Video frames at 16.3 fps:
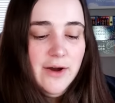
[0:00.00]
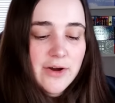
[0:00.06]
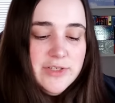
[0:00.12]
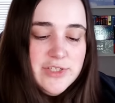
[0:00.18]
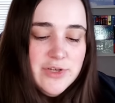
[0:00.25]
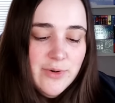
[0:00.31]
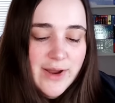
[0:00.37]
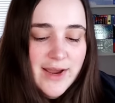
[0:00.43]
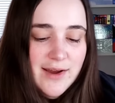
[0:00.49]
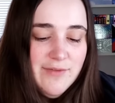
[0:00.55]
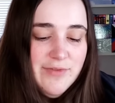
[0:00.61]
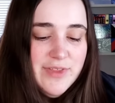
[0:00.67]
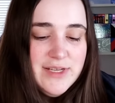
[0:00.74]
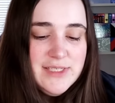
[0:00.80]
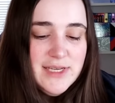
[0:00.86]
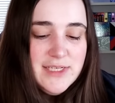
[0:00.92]
also
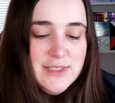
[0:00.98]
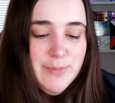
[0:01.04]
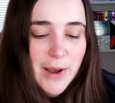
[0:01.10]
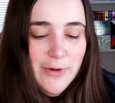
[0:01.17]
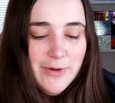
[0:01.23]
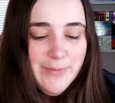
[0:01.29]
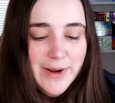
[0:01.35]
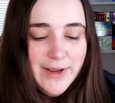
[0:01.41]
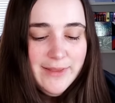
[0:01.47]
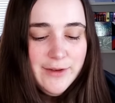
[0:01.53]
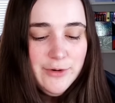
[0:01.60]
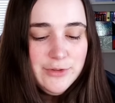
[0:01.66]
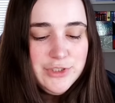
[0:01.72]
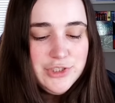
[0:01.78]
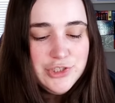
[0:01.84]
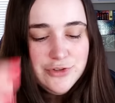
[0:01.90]
have, this is powered by
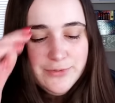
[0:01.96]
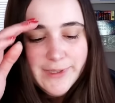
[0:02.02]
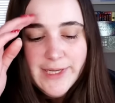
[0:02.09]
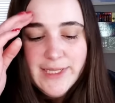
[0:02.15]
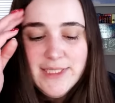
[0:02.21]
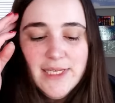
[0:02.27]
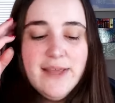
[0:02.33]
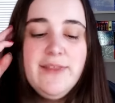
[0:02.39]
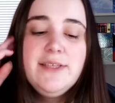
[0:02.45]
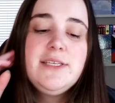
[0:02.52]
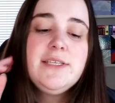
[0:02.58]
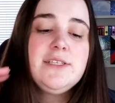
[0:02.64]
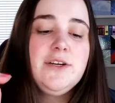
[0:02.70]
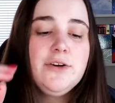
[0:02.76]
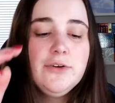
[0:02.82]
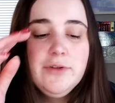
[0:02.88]
Little Treats, and this
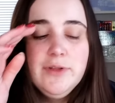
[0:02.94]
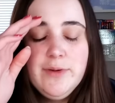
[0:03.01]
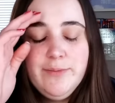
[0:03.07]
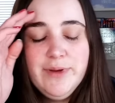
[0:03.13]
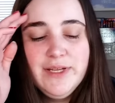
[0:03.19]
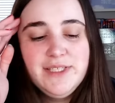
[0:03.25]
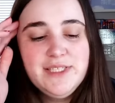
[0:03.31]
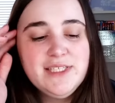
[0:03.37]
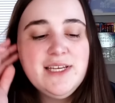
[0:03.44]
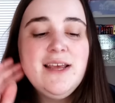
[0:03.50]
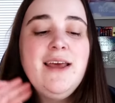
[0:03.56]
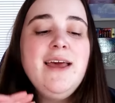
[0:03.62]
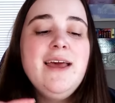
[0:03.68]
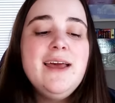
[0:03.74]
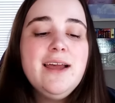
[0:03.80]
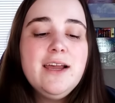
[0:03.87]
is Girly Bits
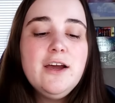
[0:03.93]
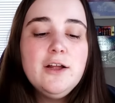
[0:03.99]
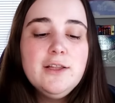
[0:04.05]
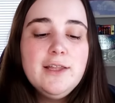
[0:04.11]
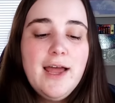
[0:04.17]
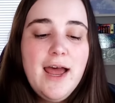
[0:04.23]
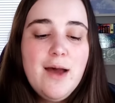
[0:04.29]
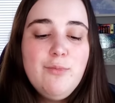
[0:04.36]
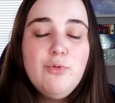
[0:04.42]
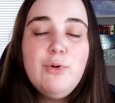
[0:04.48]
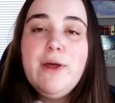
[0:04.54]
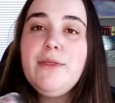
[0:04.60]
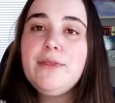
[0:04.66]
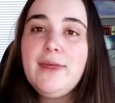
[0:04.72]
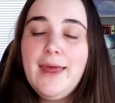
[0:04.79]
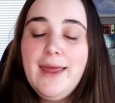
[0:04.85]
collab
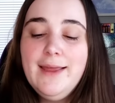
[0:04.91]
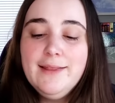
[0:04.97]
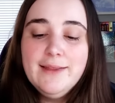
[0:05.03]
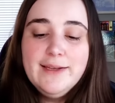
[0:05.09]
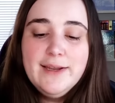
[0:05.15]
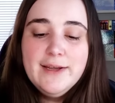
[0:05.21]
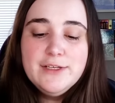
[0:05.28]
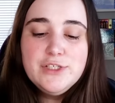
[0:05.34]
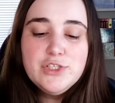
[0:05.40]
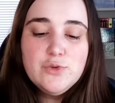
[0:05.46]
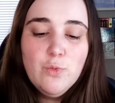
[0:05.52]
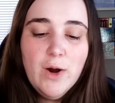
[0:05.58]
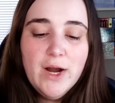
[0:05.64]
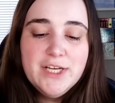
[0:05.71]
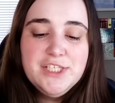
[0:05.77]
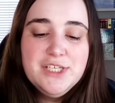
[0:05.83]
with Caitlin
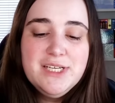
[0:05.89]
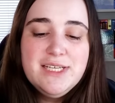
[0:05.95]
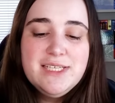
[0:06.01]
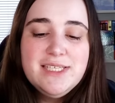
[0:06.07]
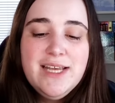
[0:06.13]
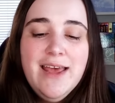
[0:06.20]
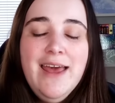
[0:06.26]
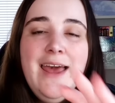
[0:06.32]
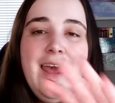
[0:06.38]
Swatches.